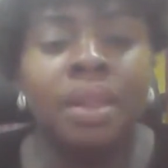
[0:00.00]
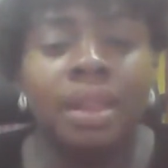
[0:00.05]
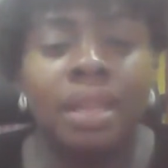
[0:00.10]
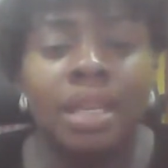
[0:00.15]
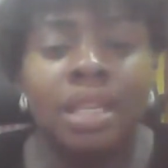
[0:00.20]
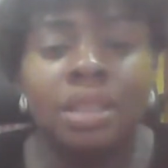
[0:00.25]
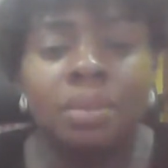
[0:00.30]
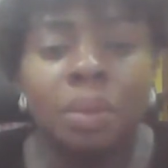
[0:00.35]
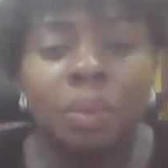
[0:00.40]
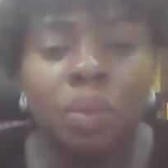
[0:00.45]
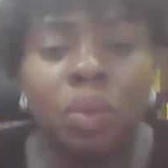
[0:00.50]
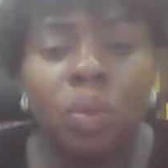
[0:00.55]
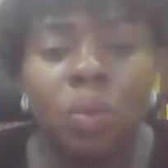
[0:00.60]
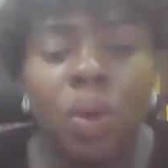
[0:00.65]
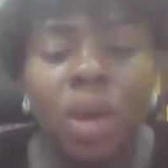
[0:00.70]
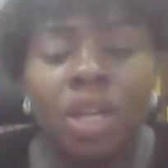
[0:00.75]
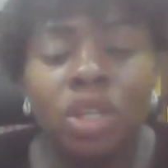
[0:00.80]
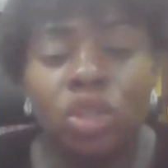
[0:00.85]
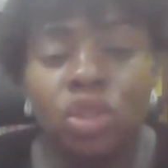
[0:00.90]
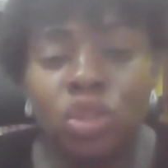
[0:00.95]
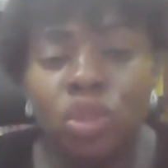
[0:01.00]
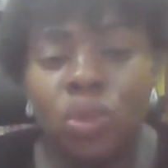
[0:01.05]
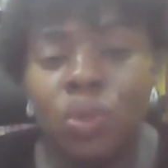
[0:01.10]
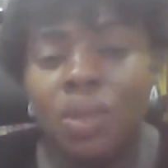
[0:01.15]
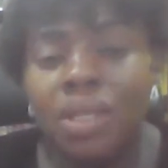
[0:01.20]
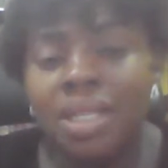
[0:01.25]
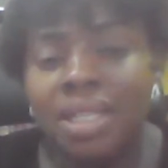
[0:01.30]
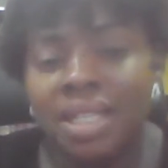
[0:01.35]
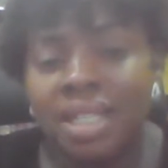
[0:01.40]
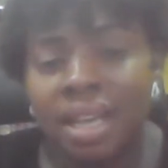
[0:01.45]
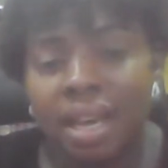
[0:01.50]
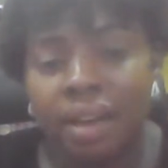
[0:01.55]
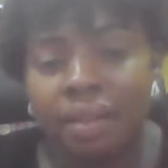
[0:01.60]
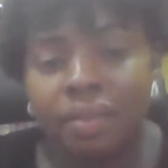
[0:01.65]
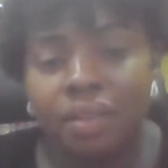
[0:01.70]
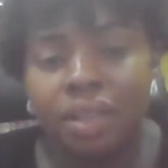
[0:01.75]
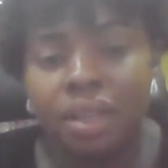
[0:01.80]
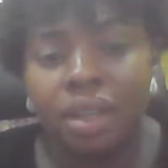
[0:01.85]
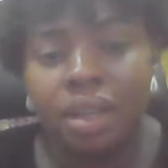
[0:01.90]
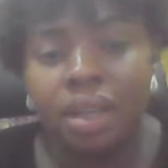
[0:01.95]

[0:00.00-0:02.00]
these people were duly served.